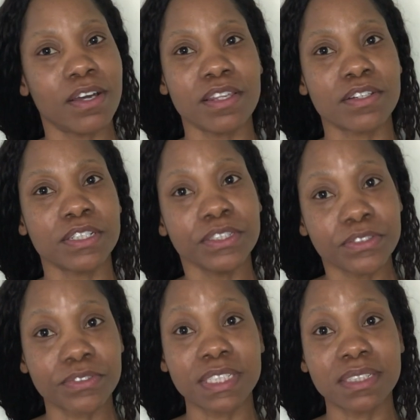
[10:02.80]
other
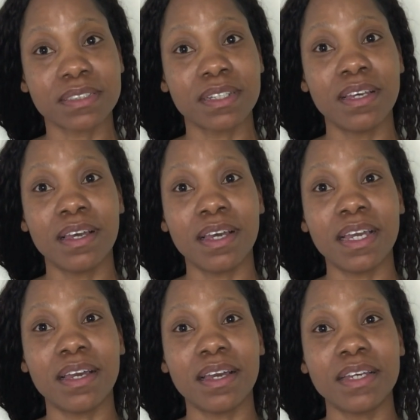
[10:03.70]
countries,
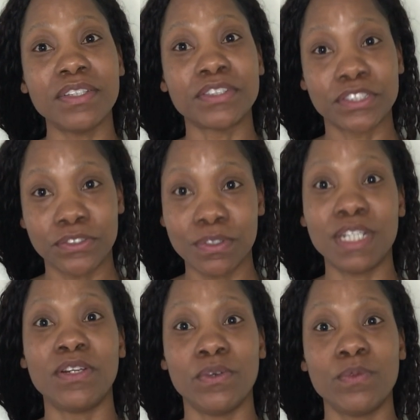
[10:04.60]
your
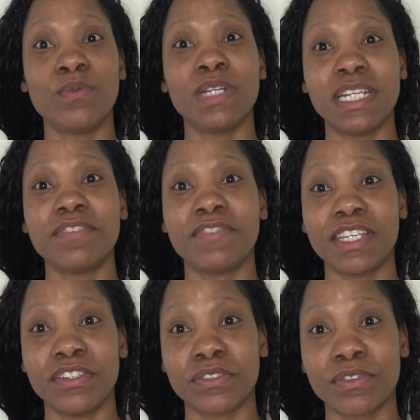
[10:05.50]
student loan will
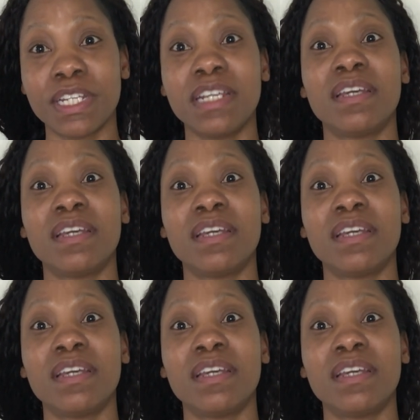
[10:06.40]
affect your credit